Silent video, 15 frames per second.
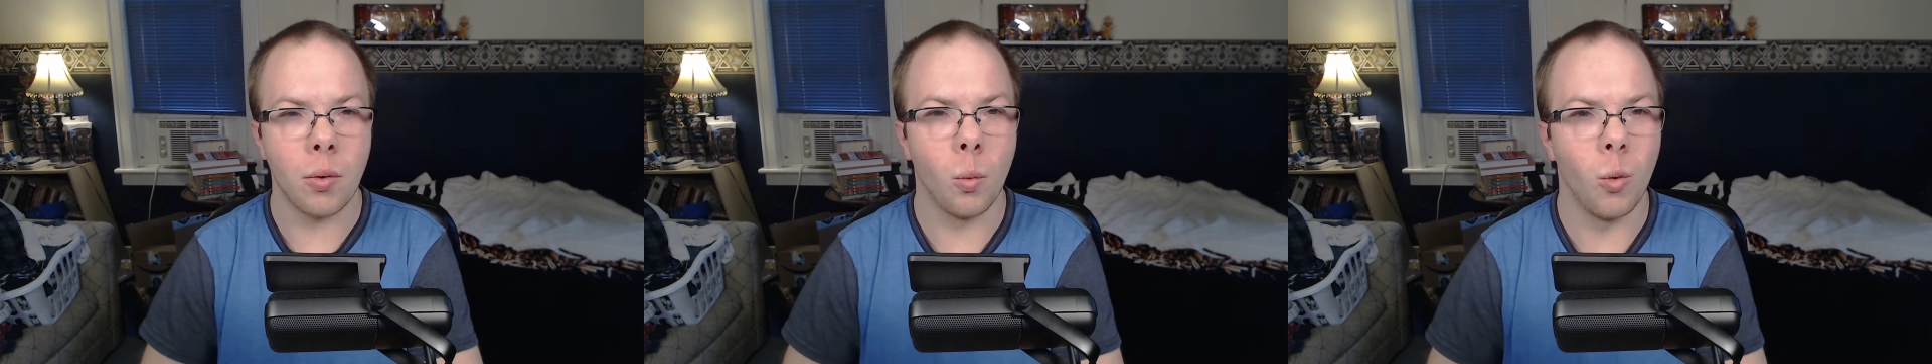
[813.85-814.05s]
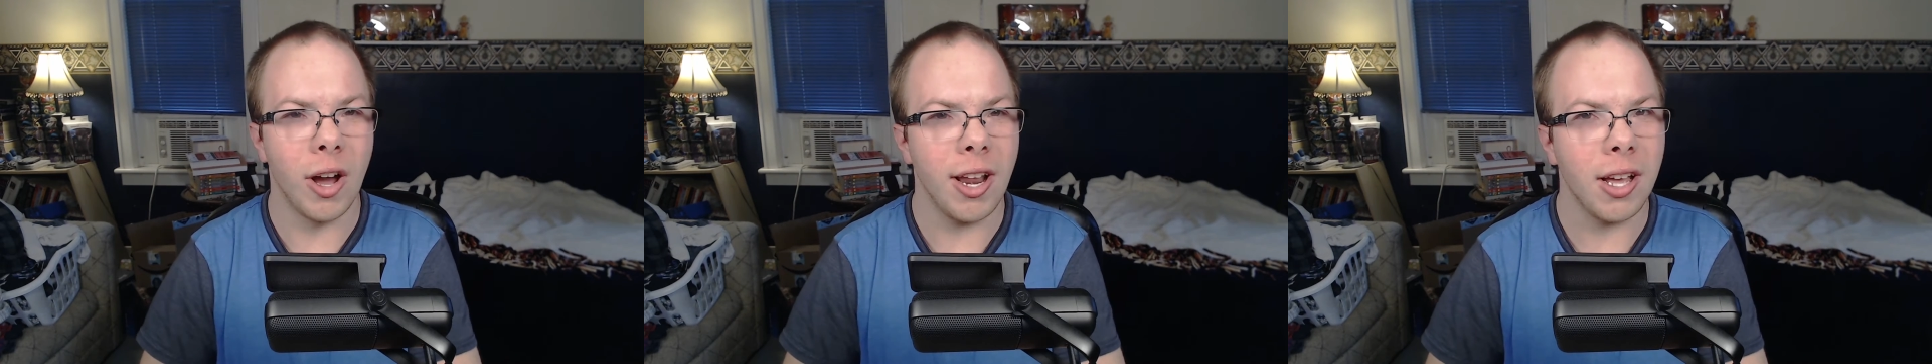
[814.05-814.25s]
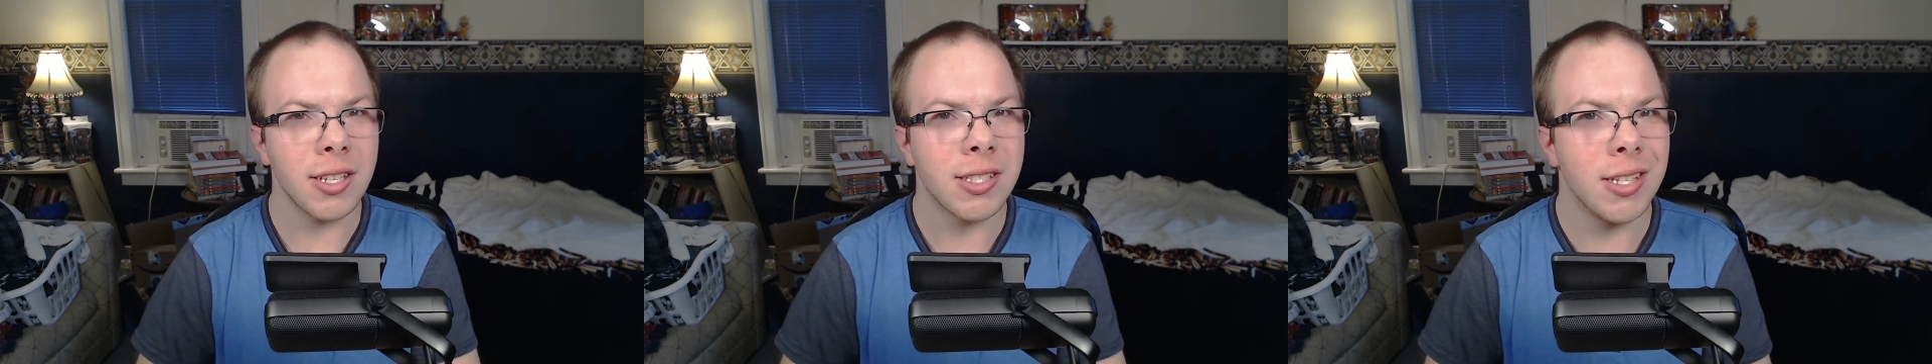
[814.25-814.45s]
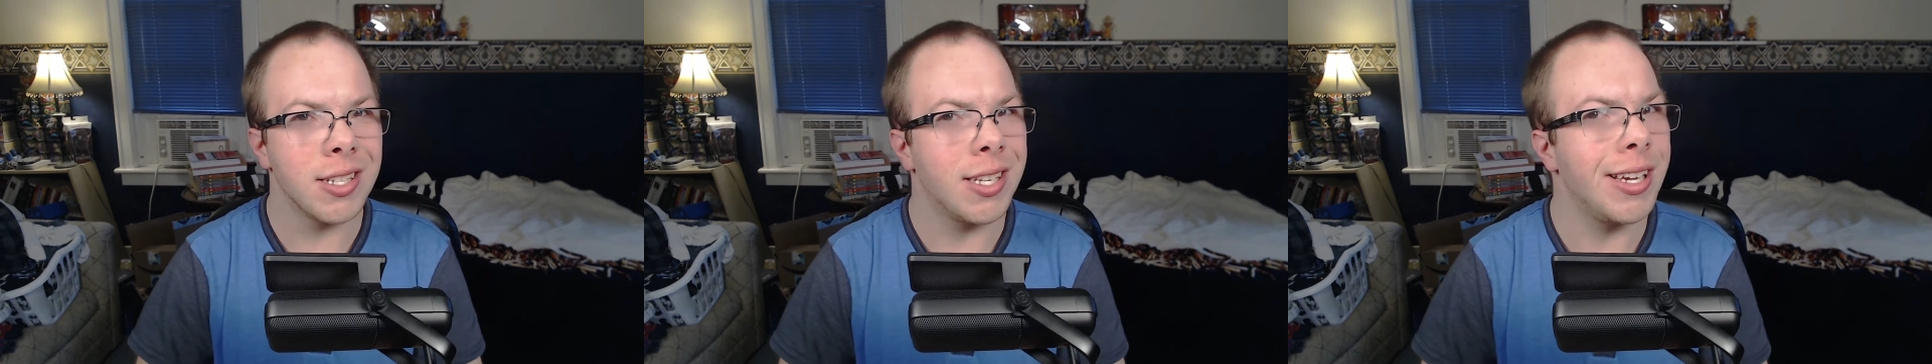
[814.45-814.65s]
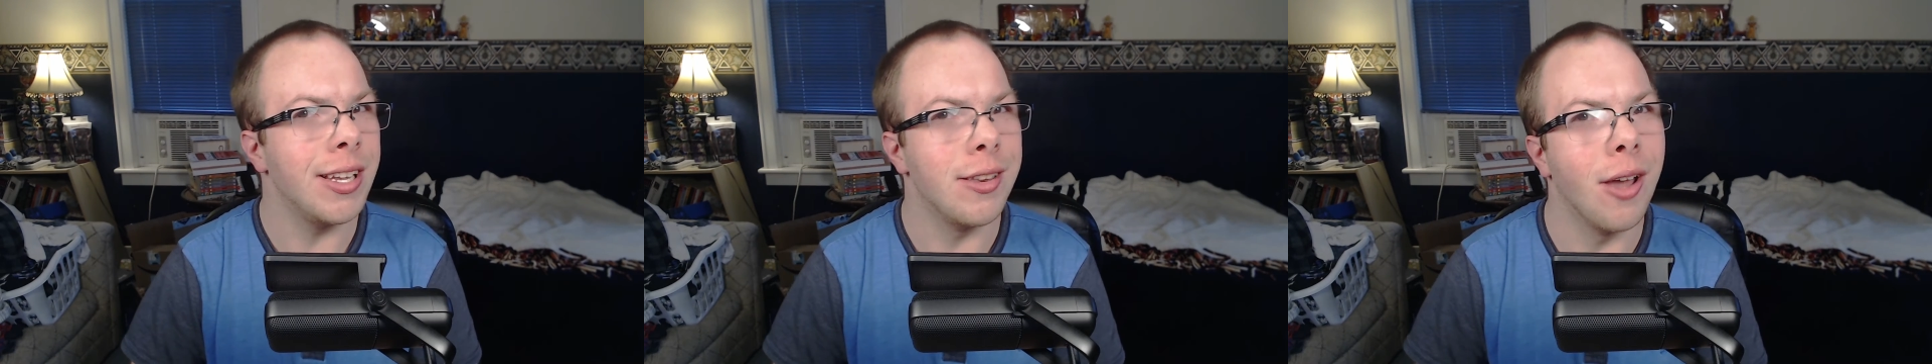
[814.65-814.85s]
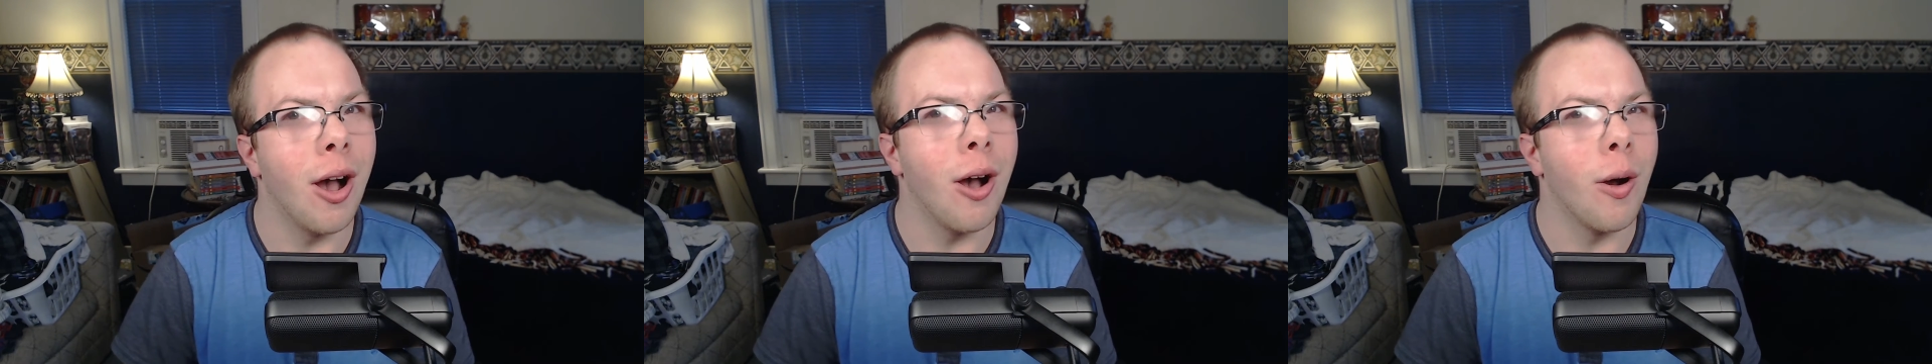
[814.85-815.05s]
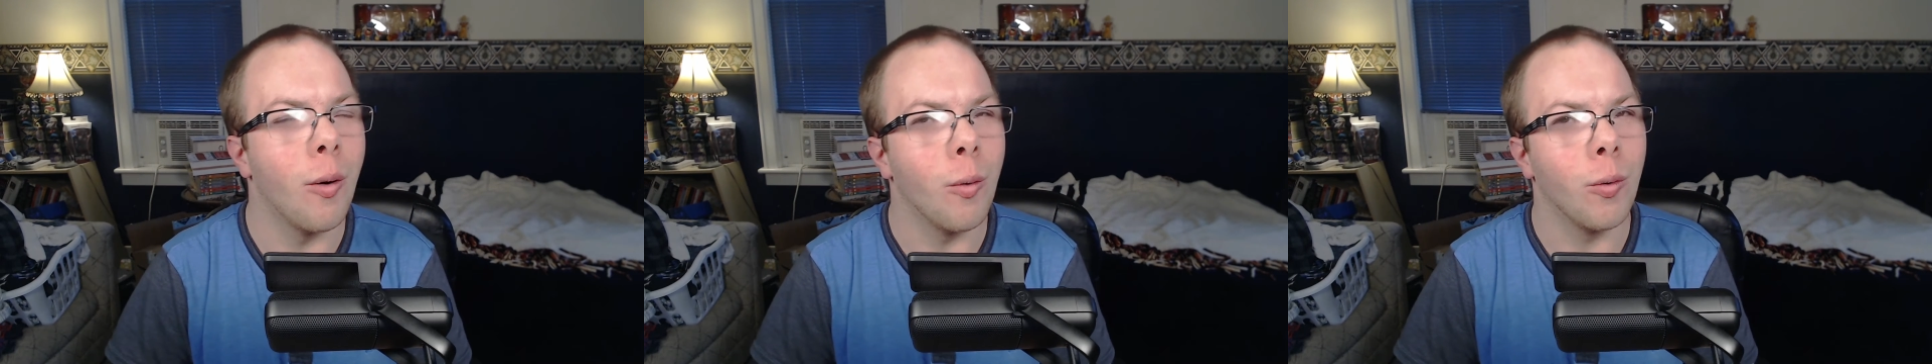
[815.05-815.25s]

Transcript: what else does he know,